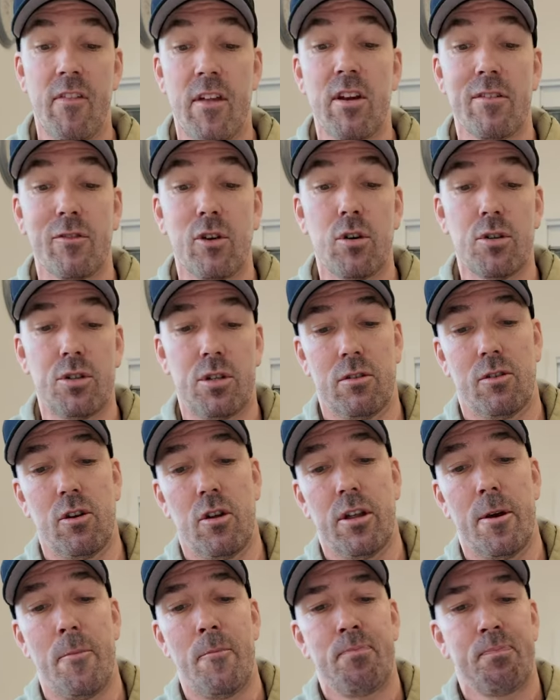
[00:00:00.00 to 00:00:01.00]
And then you've got
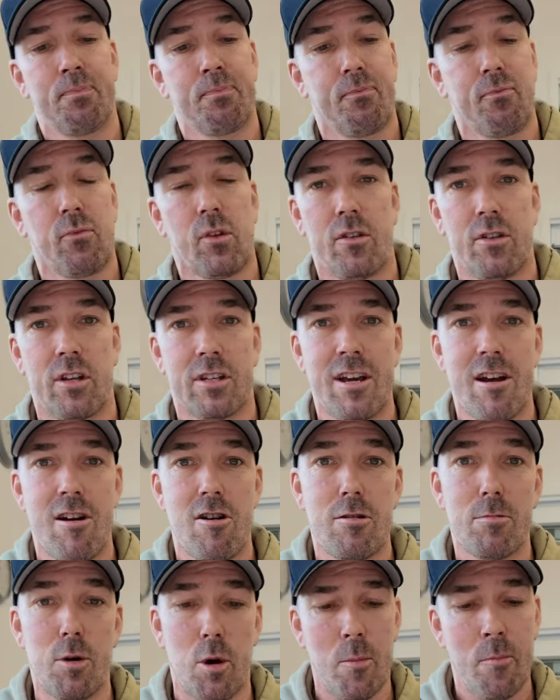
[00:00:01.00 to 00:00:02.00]
the
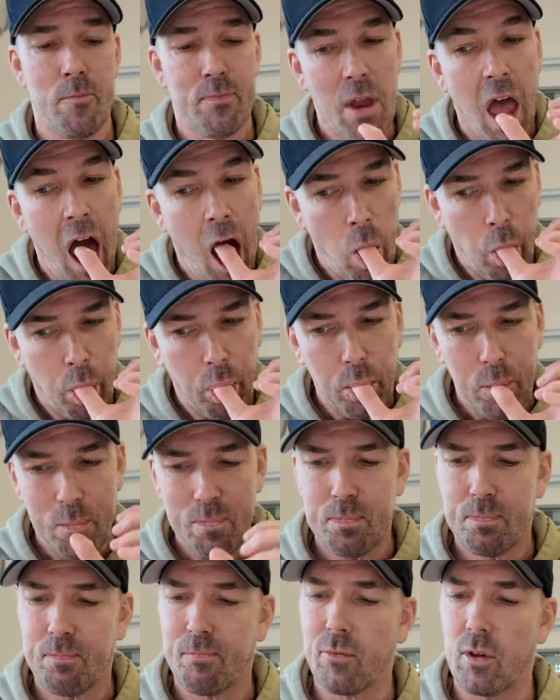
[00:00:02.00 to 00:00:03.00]
caramel
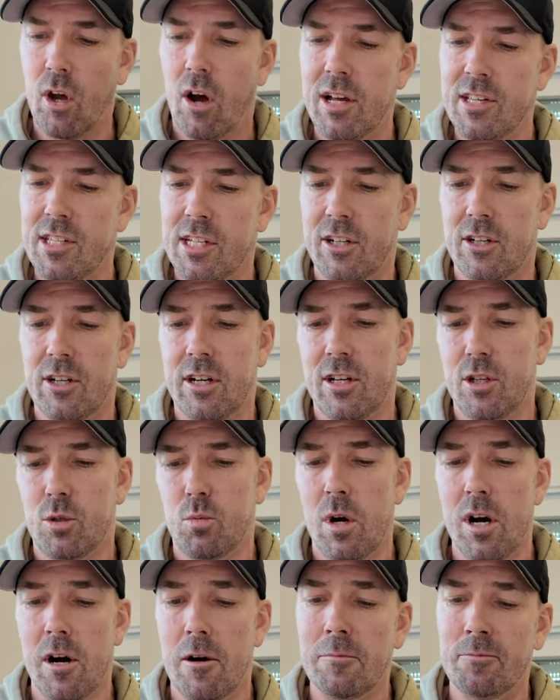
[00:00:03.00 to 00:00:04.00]
icing on it as
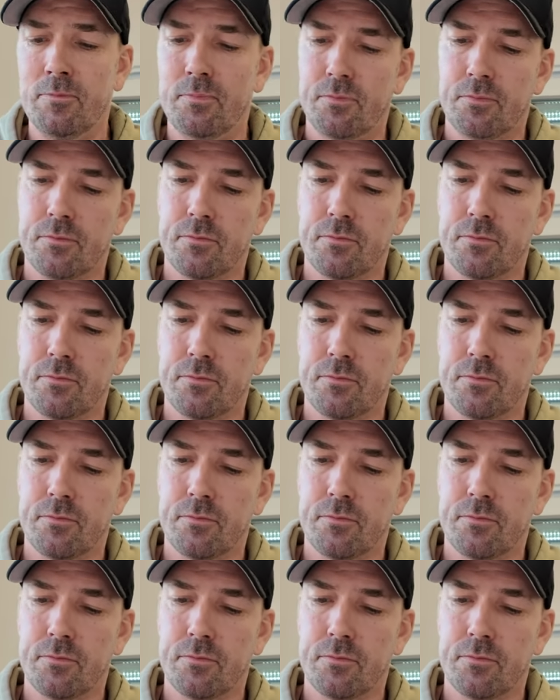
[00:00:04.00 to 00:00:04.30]
well.